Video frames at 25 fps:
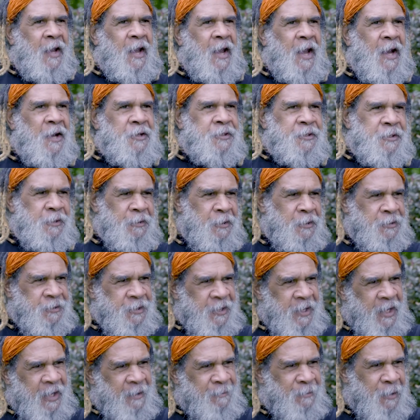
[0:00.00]
Our schools
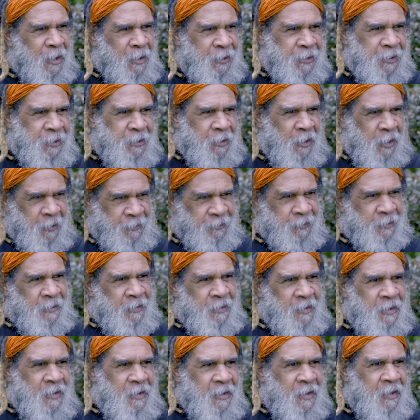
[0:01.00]
are now multicultural.
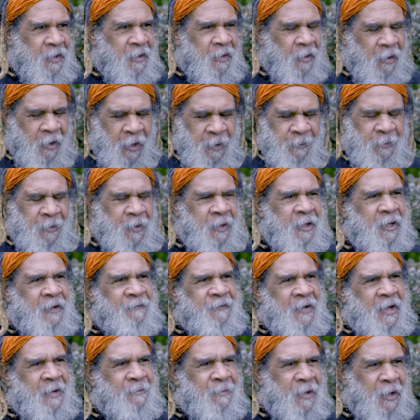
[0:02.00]
I
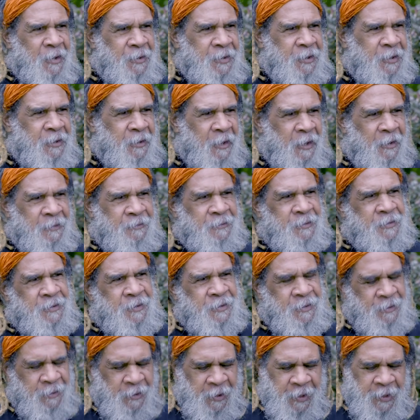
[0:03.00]
believe our multicultural
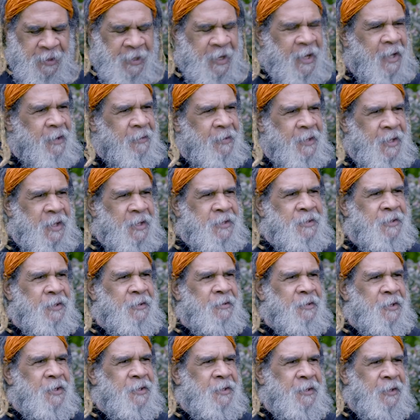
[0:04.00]
society, our kids are
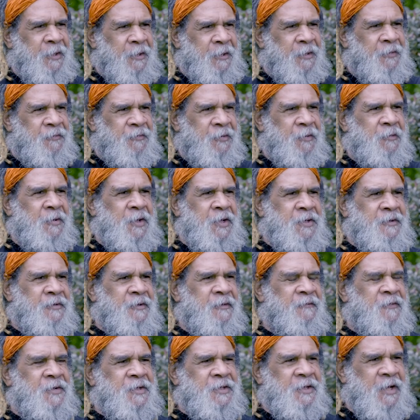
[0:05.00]
going to tell the true
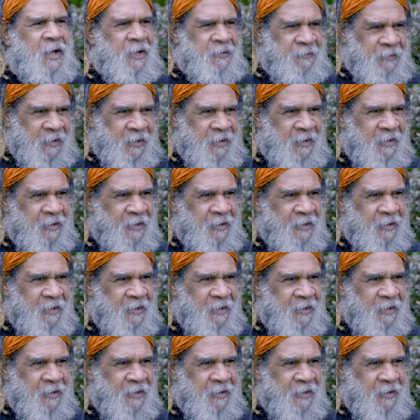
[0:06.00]
history of this country.